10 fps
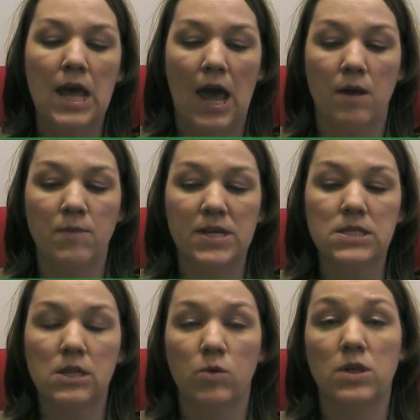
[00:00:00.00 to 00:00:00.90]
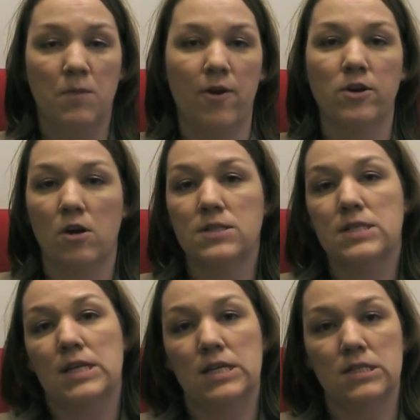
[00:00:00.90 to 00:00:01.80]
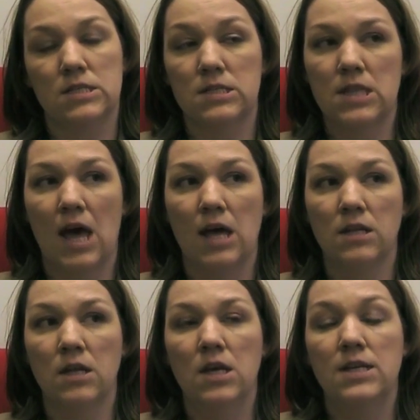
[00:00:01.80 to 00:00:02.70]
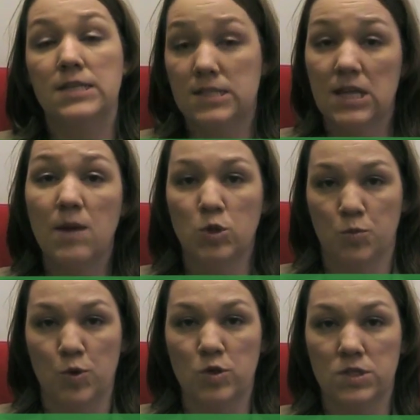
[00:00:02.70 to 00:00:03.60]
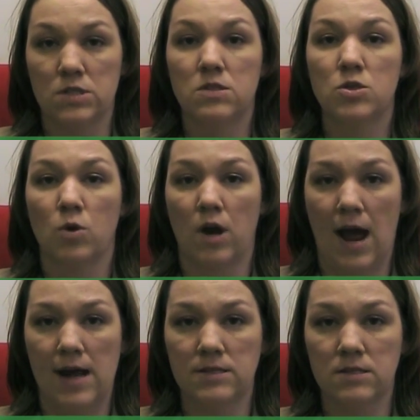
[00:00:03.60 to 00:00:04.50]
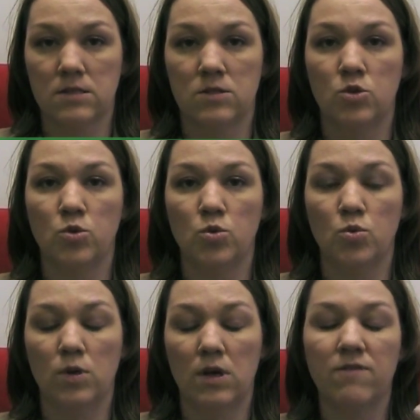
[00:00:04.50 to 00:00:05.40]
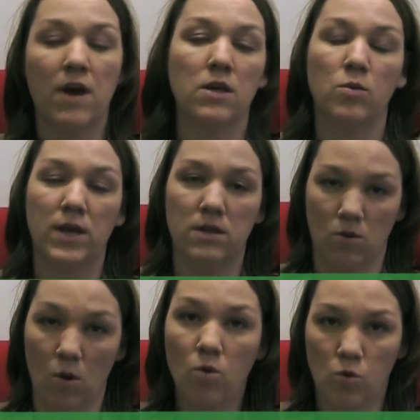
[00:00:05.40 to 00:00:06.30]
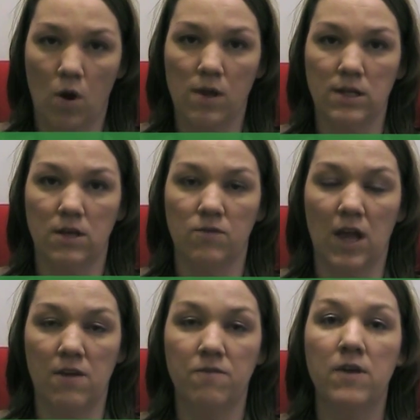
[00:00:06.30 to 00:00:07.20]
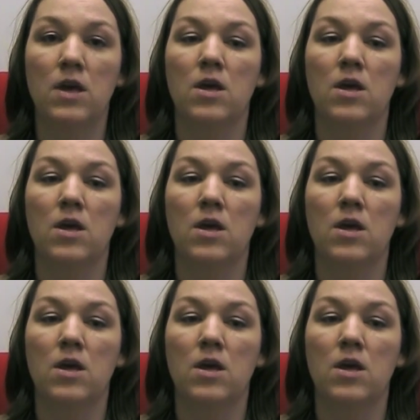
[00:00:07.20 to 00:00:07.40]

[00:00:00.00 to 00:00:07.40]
And basically what the paradox is that disabled persons who are asked to evaluate their own quality of life